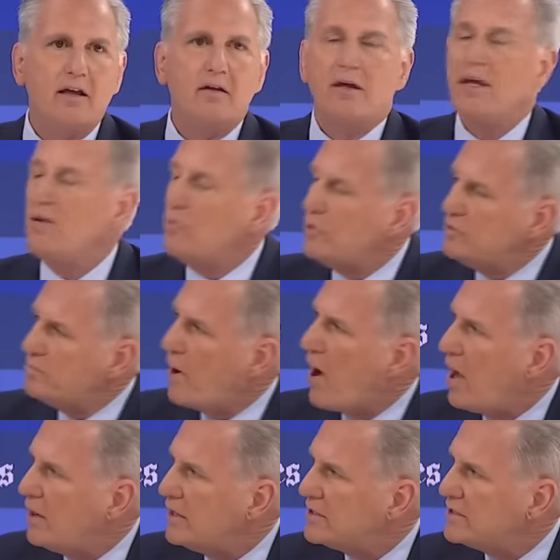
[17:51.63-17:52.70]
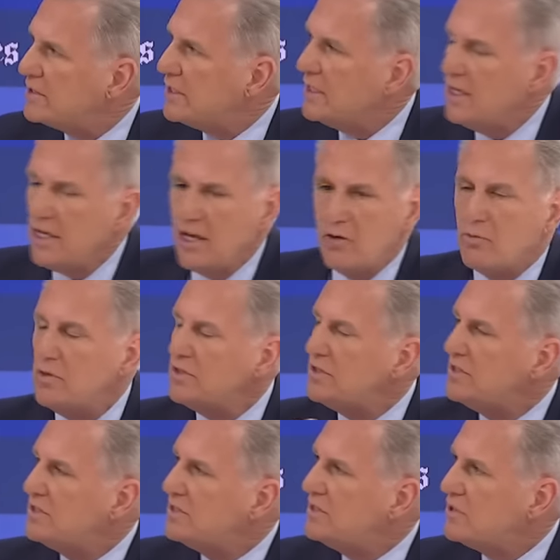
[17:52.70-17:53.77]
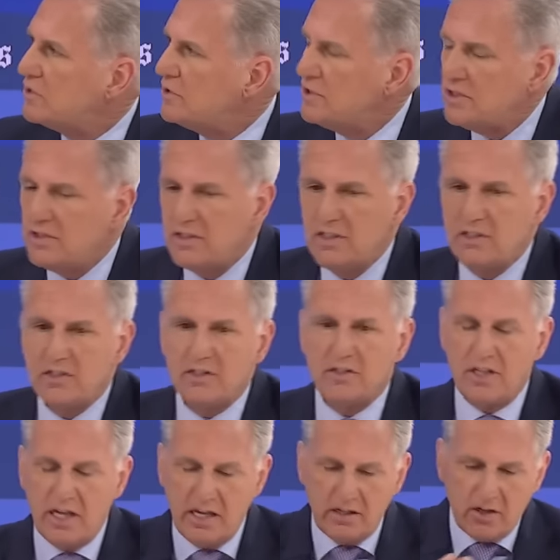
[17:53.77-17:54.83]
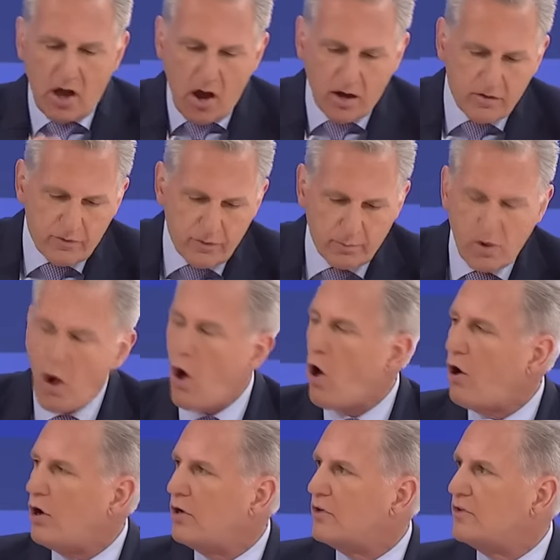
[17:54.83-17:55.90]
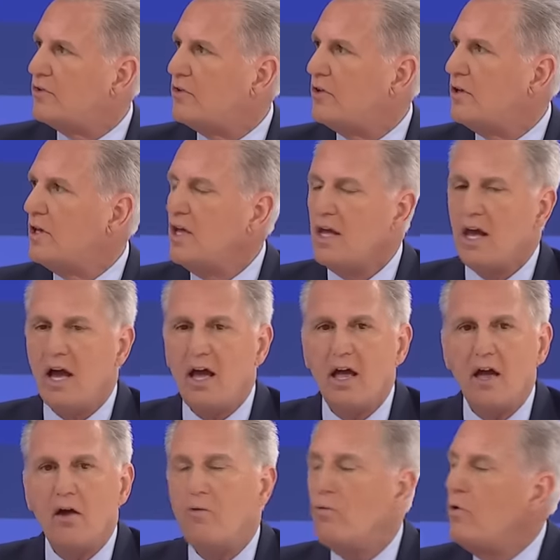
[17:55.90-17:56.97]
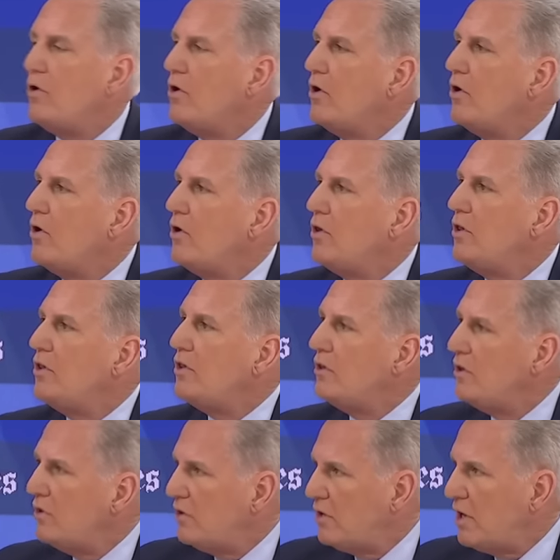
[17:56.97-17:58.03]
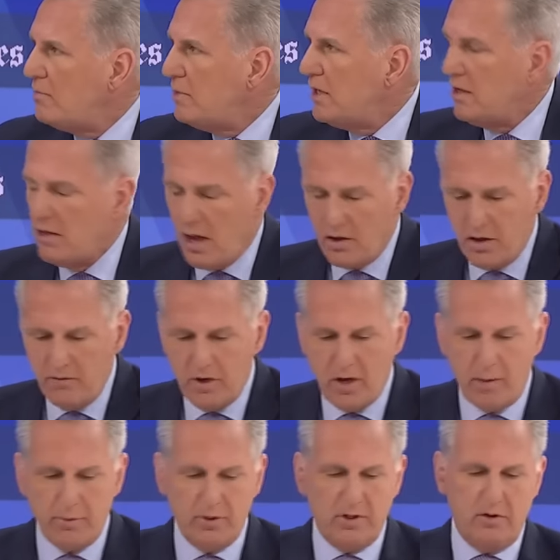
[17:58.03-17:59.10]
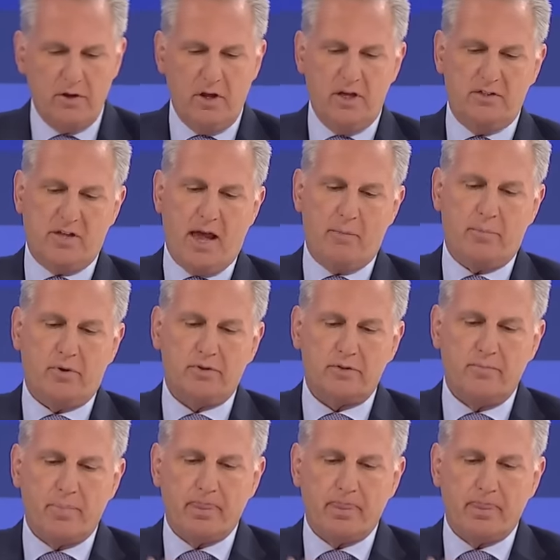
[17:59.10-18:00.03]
It was policy. It was certain decisions. He talked from cards. I'll give you a couple examples.